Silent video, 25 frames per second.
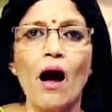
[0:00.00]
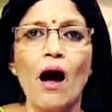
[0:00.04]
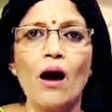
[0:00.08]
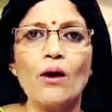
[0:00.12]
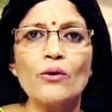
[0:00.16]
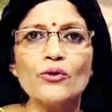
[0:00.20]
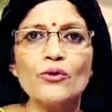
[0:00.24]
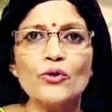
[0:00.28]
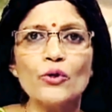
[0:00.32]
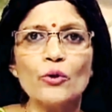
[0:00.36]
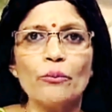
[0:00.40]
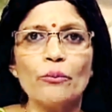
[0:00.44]

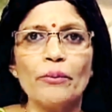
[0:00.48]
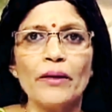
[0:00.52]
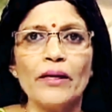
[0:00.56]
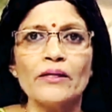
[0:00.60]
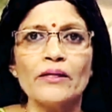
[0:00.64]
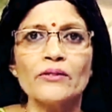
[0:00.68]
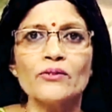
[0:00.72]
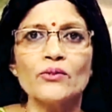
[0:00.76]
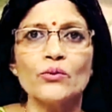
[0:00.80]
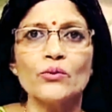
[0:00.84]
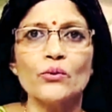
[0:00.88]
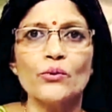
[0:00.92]
how to
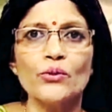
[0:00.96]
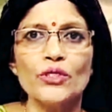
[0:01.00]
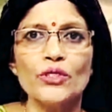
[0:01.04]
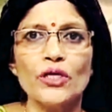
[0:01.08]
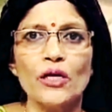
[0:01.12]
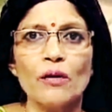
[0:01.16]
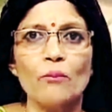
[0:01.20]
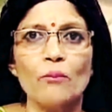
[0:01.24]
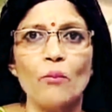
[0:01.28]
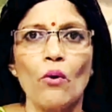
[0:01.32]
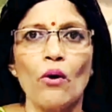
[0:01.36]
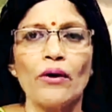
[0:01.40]
bring
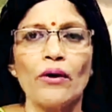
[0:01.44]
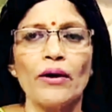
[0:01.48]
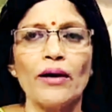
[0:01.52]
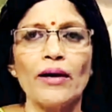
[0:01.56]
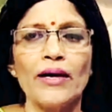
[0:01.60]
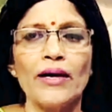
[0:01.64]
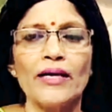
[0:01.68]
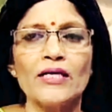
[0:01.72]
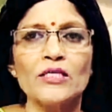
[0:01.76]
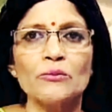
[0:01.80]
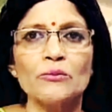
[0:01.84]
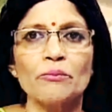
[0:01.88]
social,
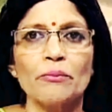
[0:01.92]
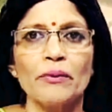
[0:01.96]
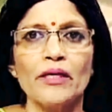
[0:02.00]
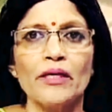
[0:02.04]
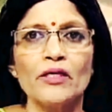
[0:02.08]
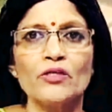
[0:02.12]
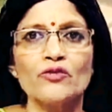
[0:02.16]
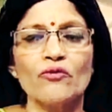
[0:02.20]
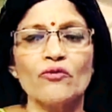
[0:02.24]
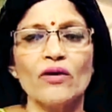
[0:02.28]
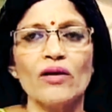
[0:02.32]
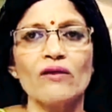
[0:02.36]
moral and
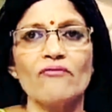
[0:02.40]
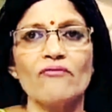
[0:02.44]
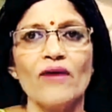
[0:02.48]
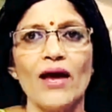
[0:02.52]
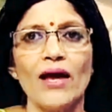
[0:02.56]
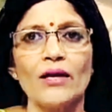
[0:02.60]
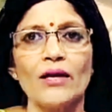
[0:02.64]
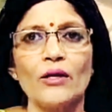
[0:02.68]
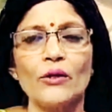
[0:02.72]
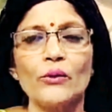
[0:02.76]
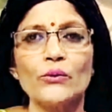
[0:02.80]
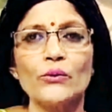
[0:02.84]
spiritual
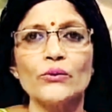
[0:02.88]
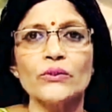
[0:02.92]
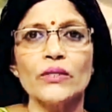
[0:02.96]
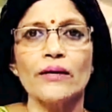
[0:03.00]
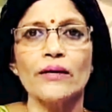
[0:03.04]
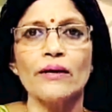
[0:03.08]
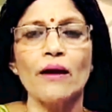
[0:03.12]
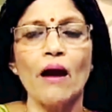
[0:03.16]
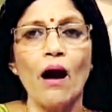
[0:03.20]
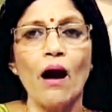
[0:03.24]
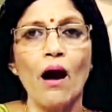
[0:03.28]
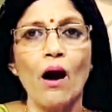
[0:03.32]
values,
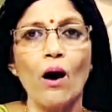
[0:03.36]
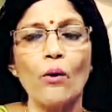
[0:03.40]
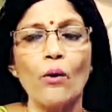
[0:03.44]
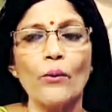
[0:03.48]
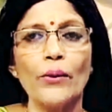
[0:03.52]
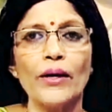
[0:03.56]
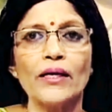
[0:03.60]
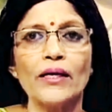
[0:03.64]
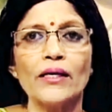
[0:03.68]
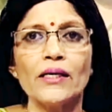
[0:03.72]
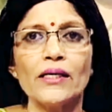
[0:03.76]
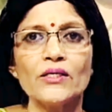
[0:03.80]
and
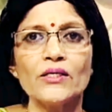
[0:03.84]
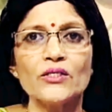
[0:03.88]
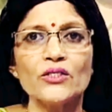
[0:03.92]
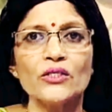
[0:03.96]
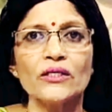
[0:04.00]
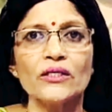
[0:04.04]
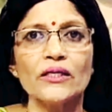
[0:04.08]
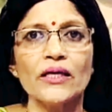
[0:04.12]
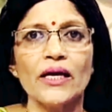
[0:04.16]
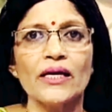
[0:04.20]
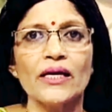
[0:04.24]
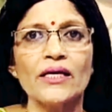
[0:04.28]
how a
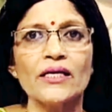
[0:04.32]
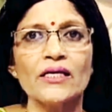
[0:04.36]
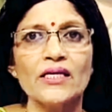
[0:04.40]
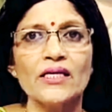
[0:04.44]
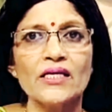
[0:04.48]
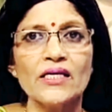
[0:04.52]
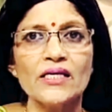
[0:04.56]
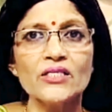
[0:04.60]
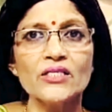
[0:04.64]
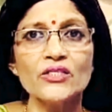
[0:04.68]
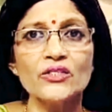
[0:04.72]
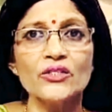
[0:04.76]
teacher can
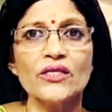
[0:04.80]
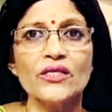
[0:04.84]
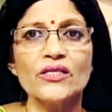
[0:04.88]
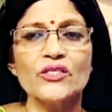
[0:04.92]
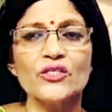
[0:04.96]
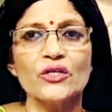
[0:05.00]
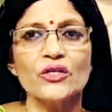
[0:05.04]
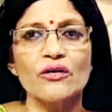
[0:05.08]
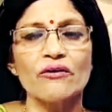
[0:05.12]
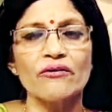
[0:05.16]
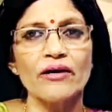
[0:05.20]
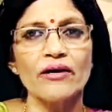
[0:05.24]
teach the
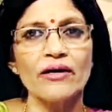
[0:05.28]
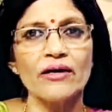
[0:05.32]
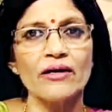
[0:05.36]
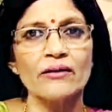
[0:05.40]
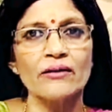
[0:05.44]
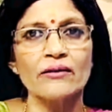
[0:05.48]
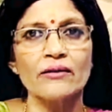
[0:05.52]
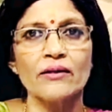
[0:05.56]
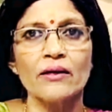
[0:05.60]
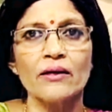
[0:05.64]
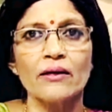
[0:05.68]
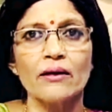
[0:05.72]
children
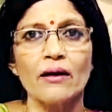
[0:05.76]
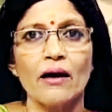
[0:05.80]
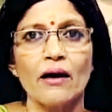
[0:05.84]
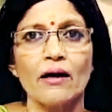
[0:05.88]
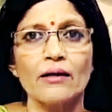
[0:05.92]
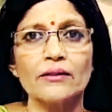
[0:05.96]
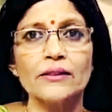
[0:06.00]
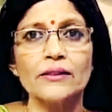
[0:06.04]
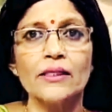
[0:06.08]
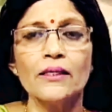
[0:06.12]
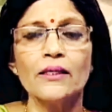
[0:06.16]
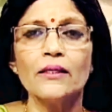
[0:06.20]
in the
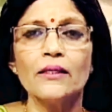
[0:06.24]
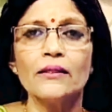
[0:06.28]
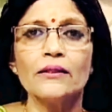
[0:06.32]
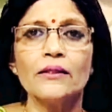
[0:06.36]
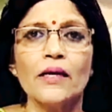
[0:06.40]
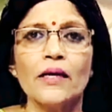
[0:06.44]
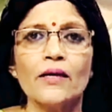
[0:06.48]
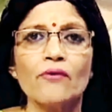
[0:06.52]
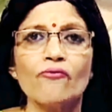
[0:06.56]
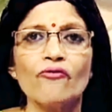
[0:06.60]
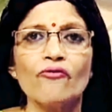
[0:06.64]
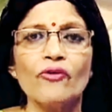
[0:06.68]
class
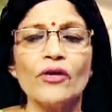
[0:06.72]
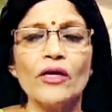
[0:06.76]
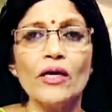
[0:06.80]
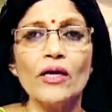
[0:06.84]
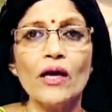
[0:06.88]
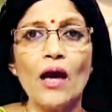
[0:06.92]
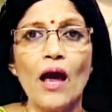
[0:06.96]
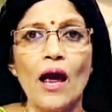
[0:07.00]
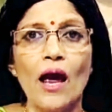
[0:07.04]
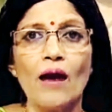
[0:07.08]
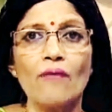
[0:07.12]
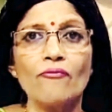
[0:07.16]
that
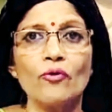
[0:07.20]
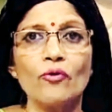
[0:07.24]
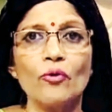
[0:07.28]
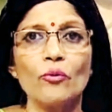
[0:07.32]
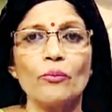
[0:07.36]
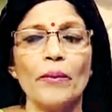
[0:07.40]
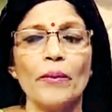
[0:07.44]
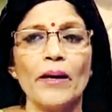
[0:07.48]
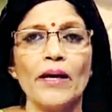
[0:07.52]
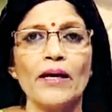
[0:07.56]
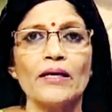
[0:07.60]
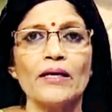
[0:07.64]
we have
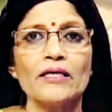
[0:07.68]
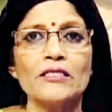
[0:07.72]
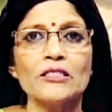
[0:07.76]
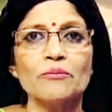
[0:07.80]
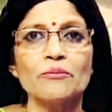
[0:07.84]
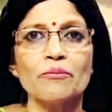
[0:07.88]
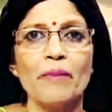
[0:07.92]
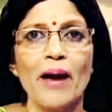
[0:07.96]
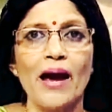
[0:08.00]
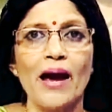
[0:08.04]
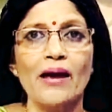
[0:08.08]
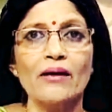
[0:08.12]
to pay
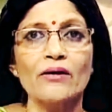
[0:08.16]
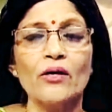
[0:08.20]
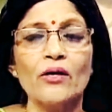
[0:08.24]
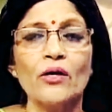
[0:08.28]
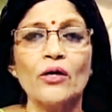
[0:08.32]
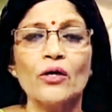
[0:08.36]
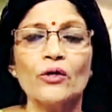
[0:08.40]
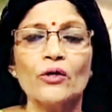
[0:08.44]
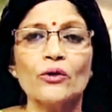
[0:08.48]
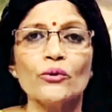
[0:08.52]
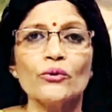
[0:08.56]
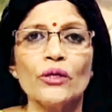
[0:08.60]
respect
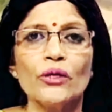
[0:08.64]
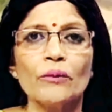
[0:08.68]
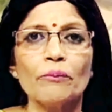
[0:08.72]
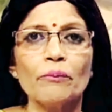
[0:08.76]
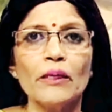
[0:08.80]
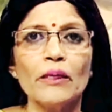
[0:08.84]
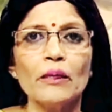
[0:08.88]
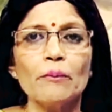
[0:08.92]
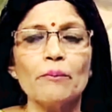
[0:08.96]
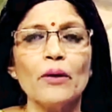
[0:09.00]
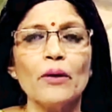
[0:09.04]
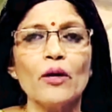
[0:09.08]
to the
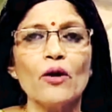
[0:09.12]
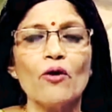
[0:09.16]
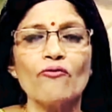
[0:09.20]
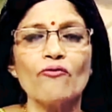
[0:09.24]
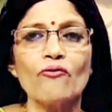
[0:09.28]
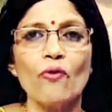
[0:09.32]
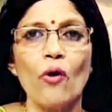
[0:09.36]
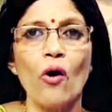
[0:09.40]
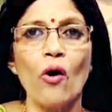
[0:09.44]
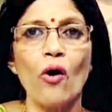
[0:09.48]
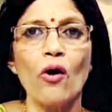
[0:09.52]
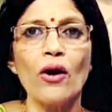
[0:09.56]
people
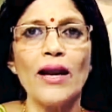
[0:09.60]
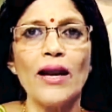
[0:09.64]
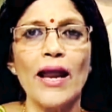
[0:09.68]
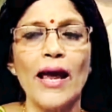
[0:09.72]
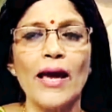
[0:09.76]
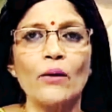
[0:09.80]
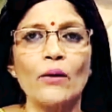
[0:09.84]
of all